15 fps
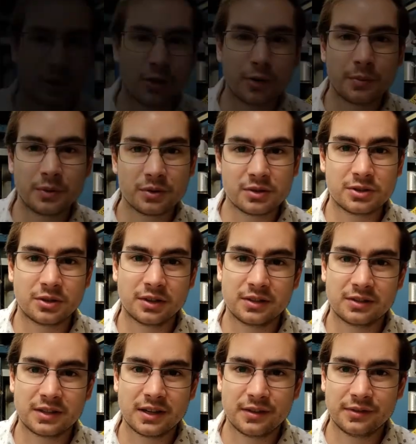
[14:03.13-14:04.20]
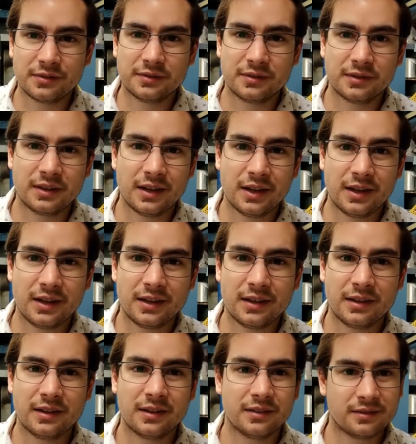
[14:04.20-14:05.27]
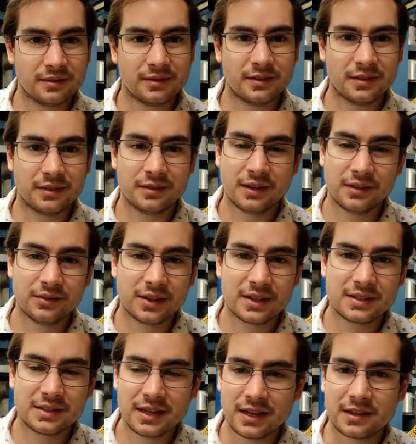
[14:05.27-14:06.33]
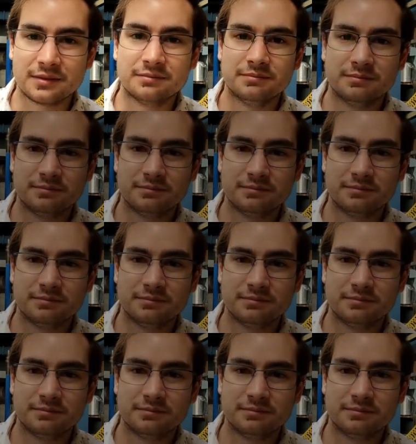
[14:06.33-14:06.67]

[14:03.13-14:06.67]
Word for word: I hope you enjoyed yourself, and have a nice day.